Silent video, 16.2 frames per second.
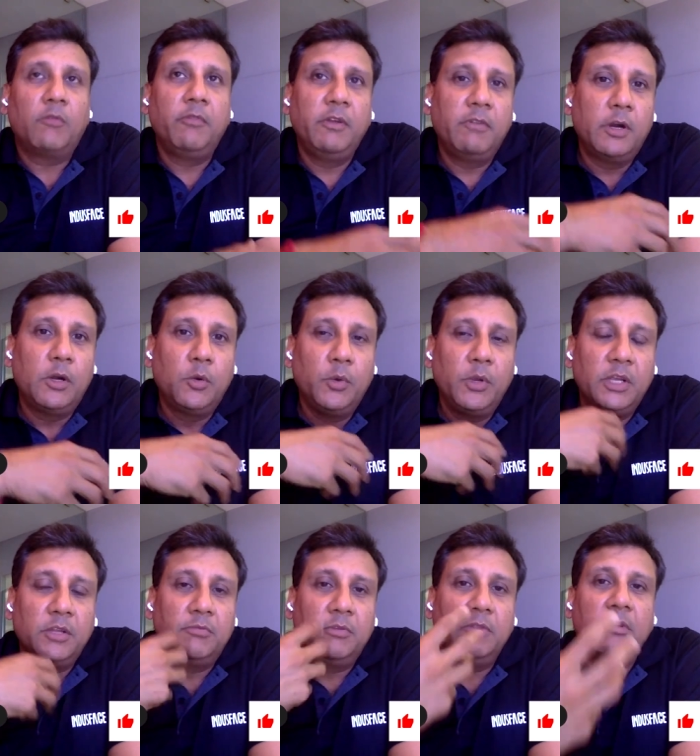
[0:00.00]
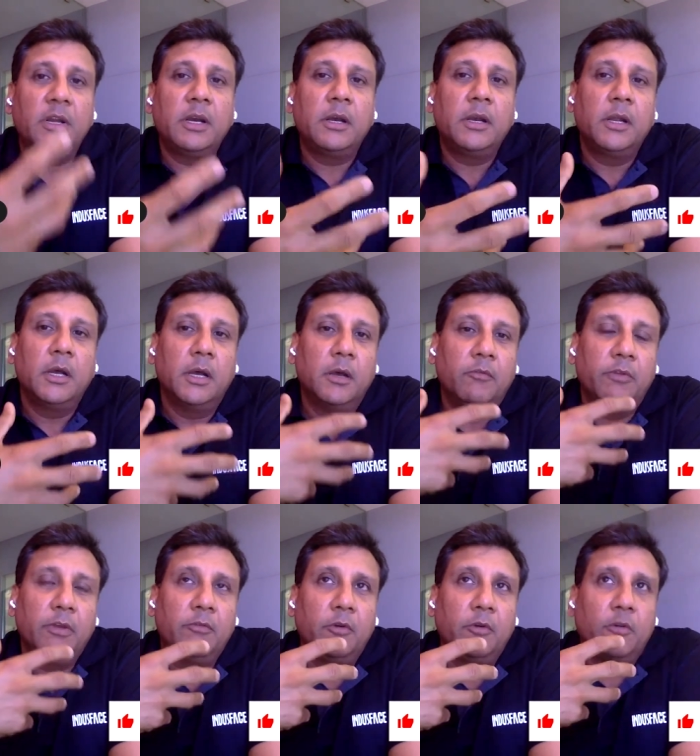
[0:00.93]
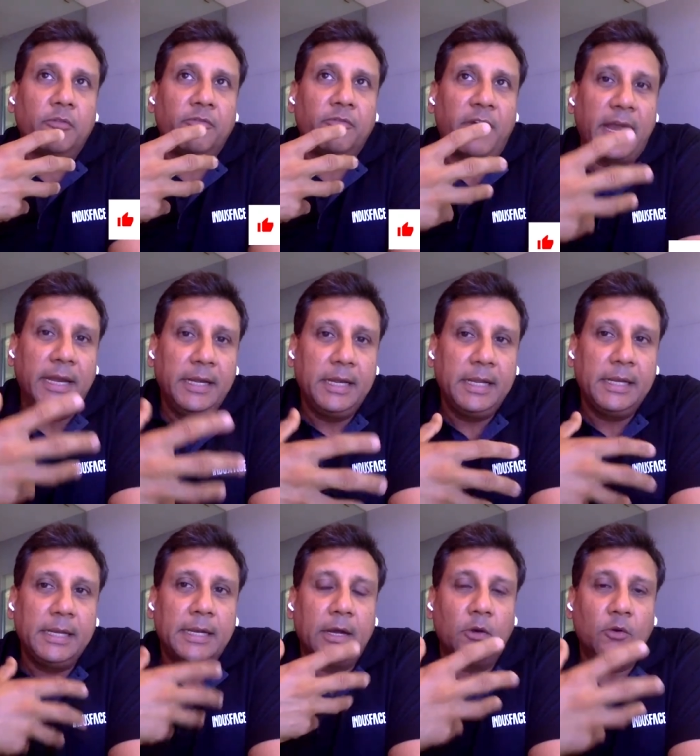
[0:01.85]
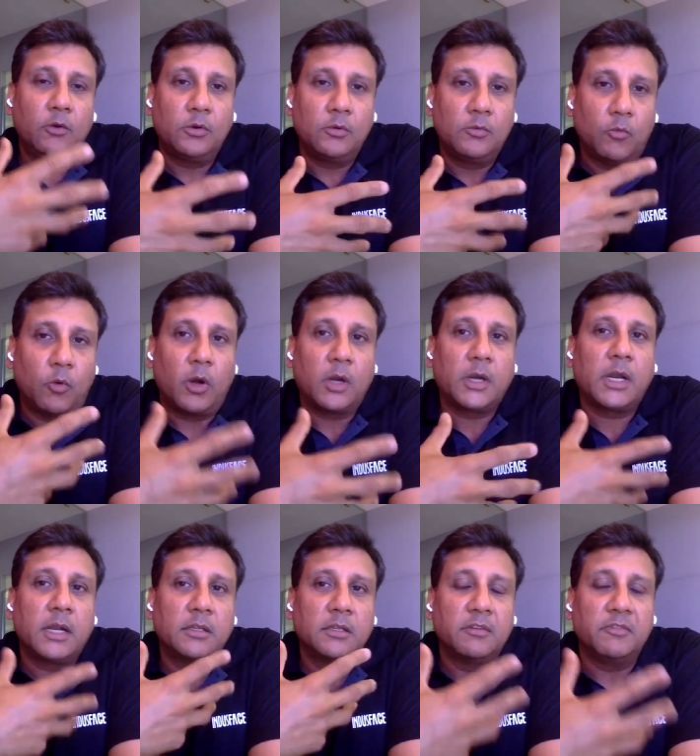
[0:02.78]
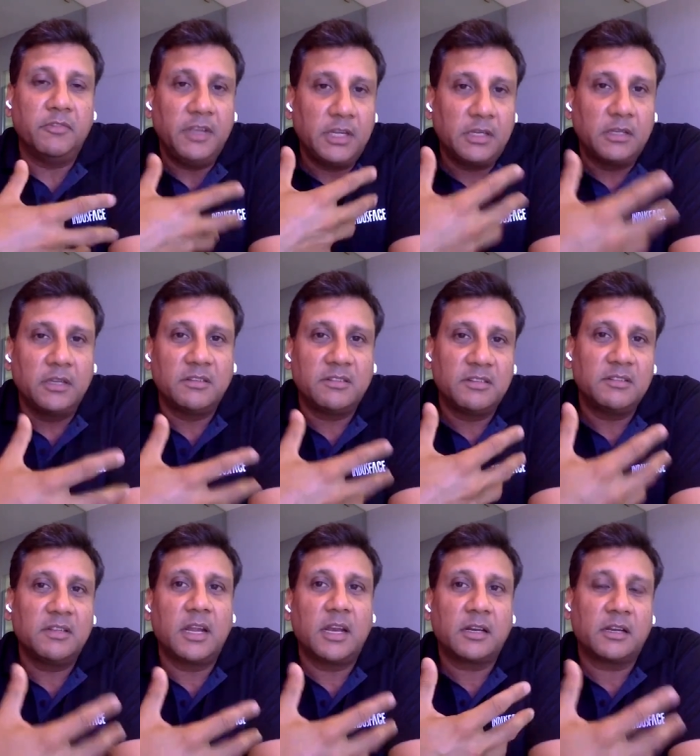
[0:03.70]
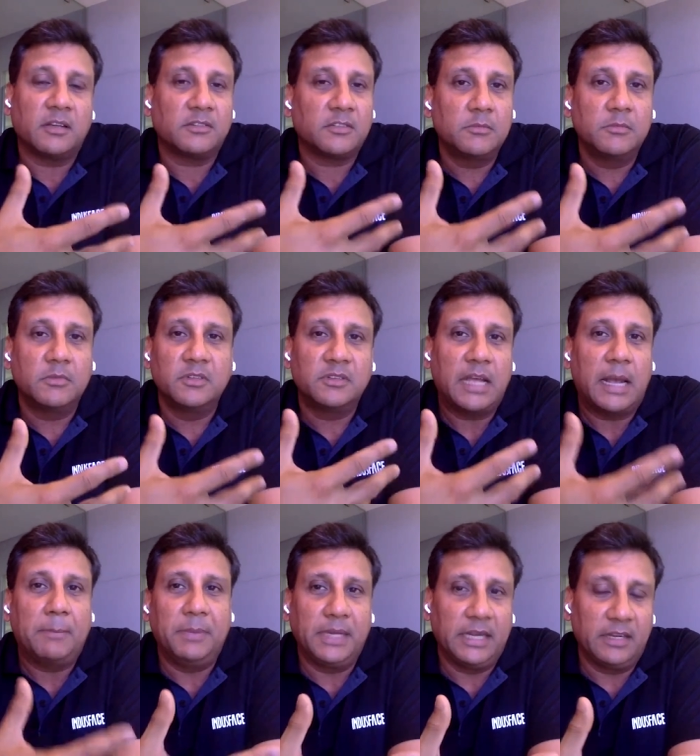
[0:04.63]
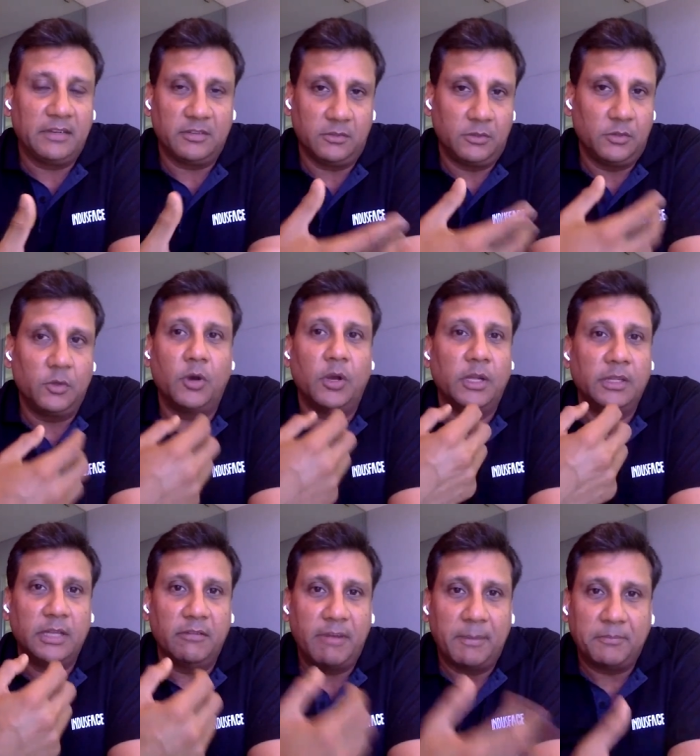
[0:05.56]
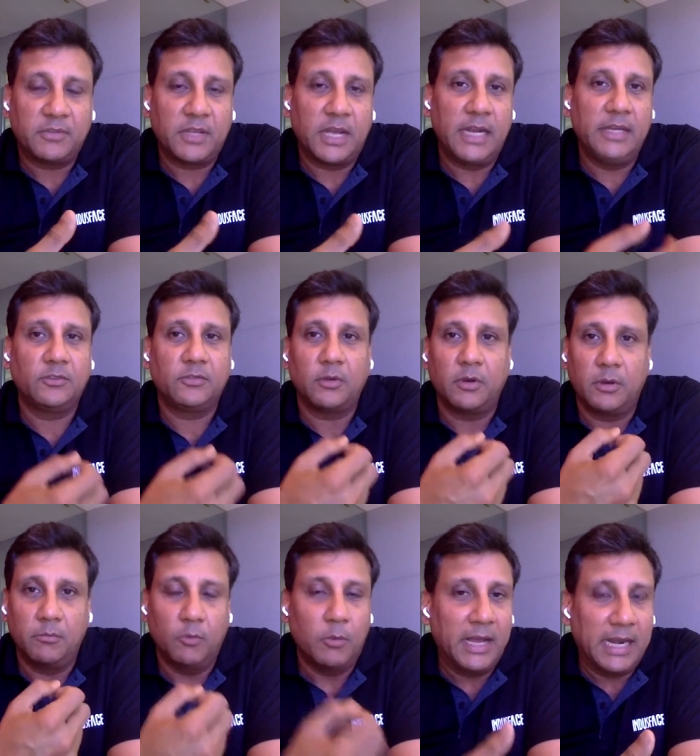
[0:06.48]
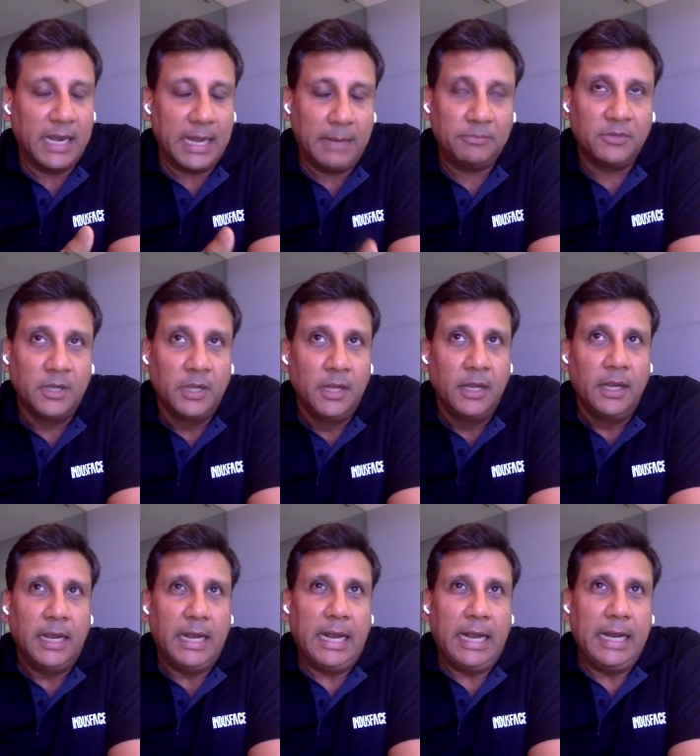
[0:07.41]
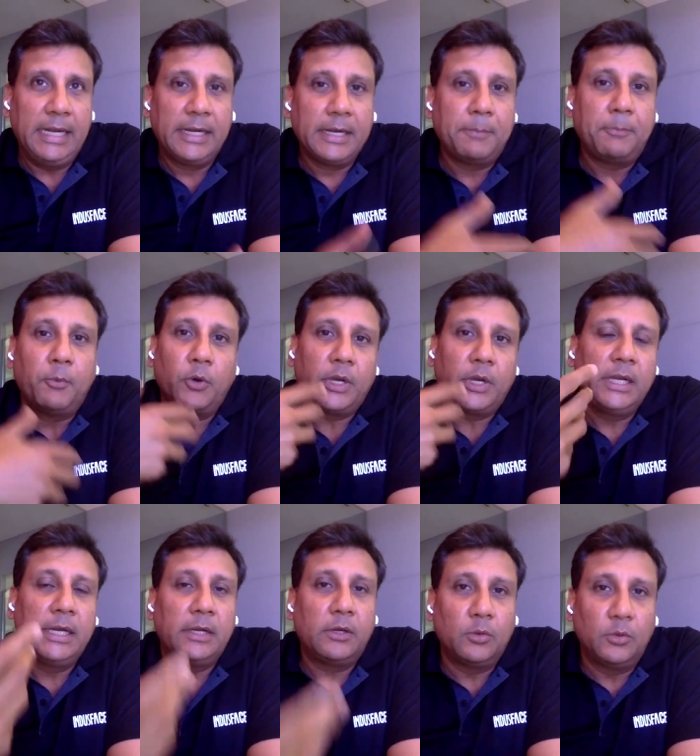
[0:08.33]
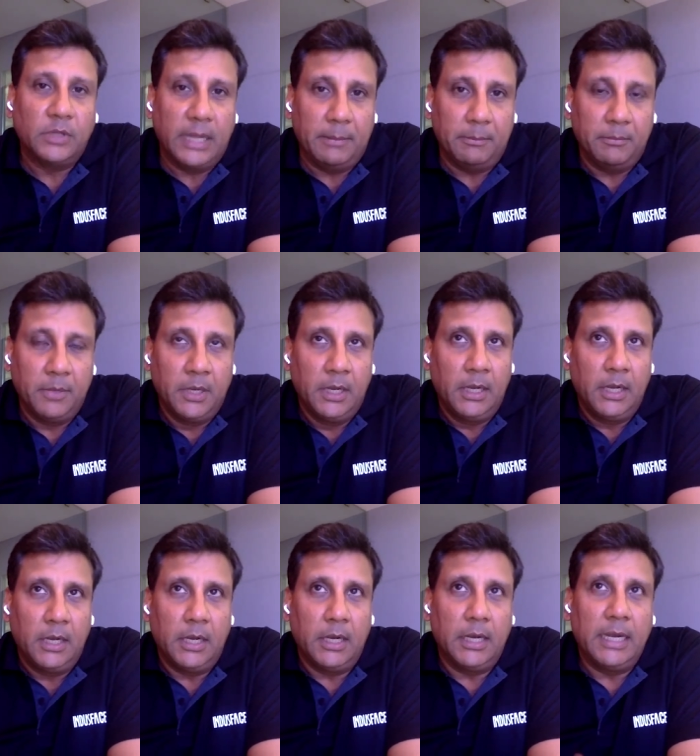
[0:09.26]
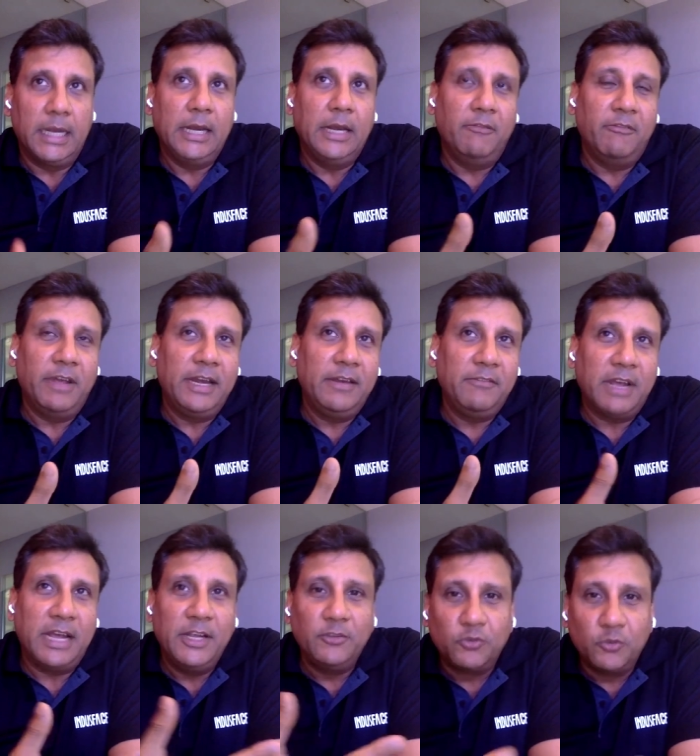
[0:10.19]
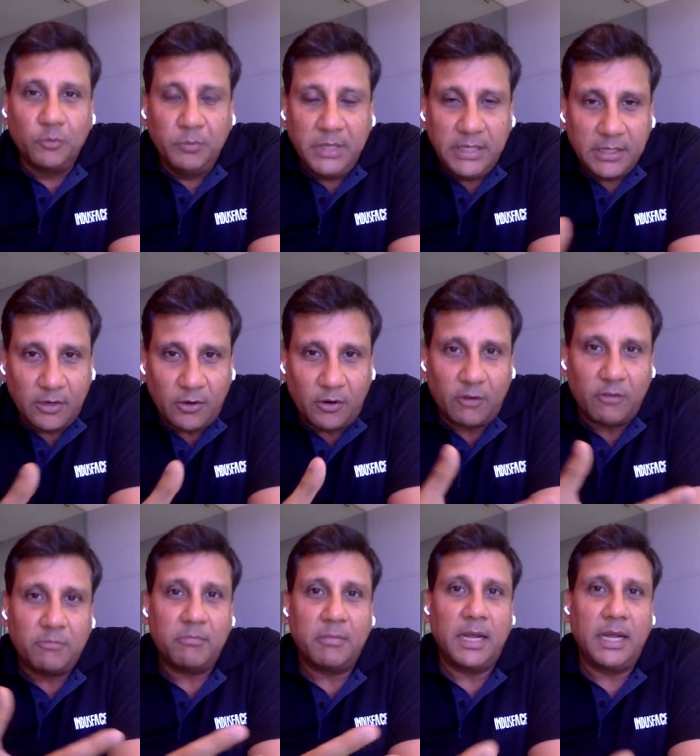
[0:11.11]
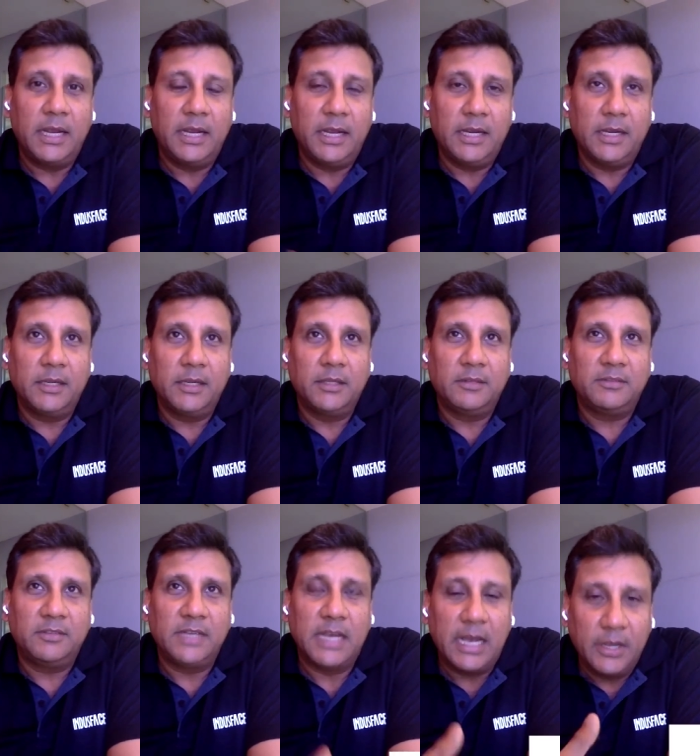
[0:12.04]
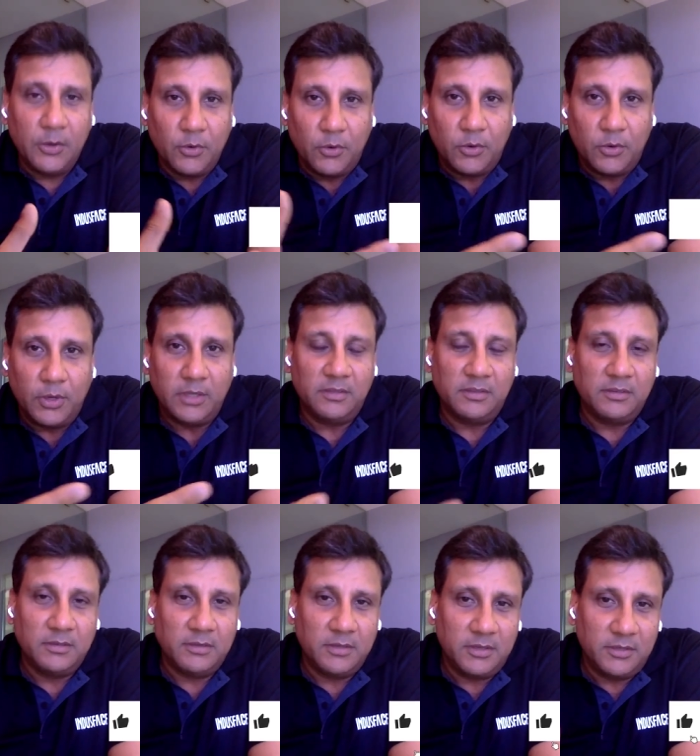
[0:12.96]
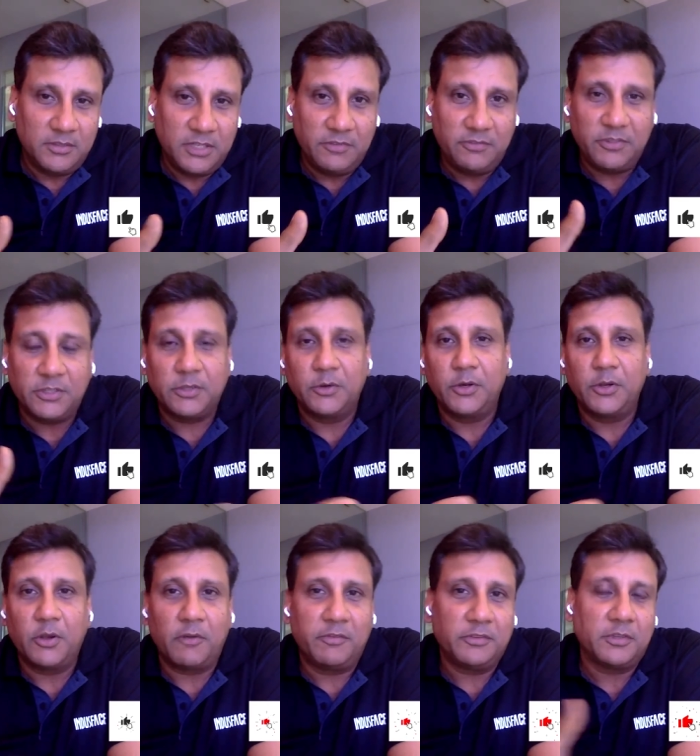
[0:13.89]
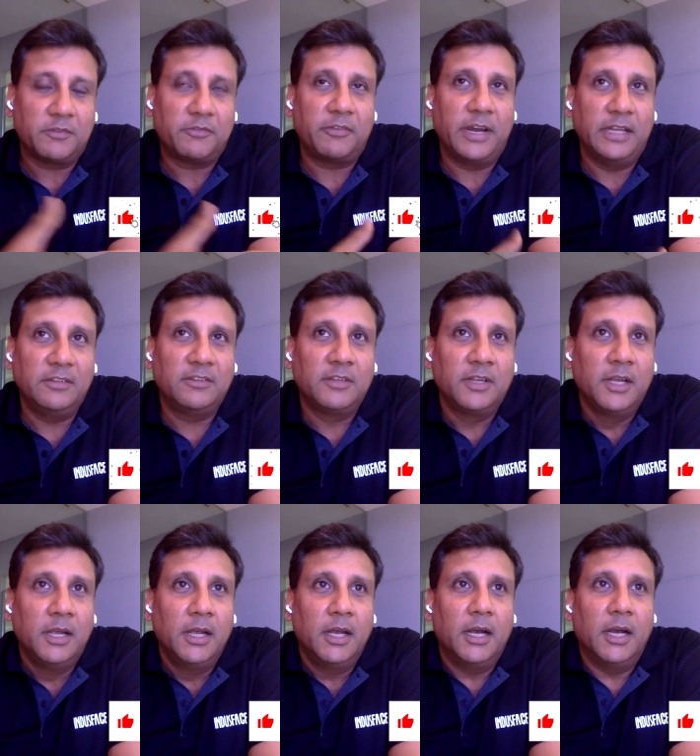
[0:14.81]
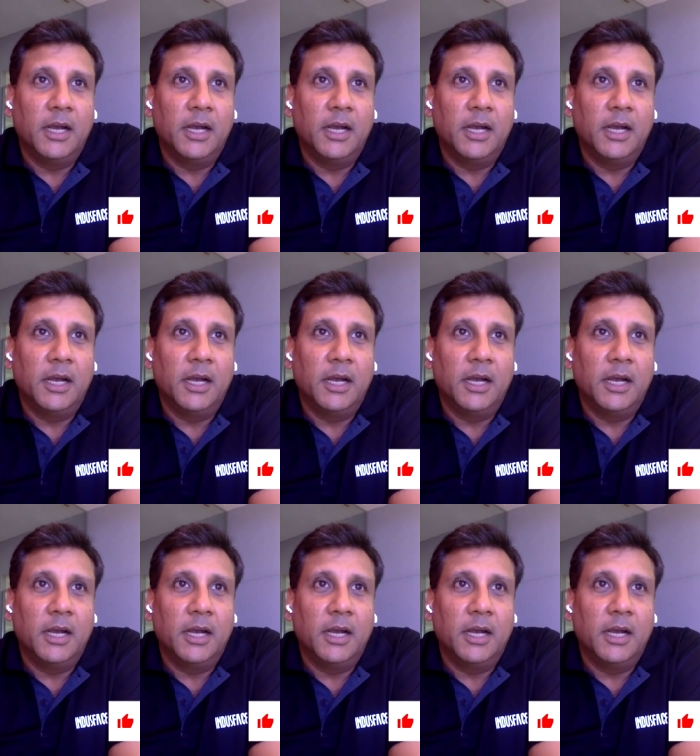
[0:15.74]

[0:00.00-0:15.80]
what we were doing is we were finding out what are the weaknesses in our customers' applications, you know, in their websites or mobile apps, and reporting it to them. And when I used to meet a lot of my CIO and chief security officer friends,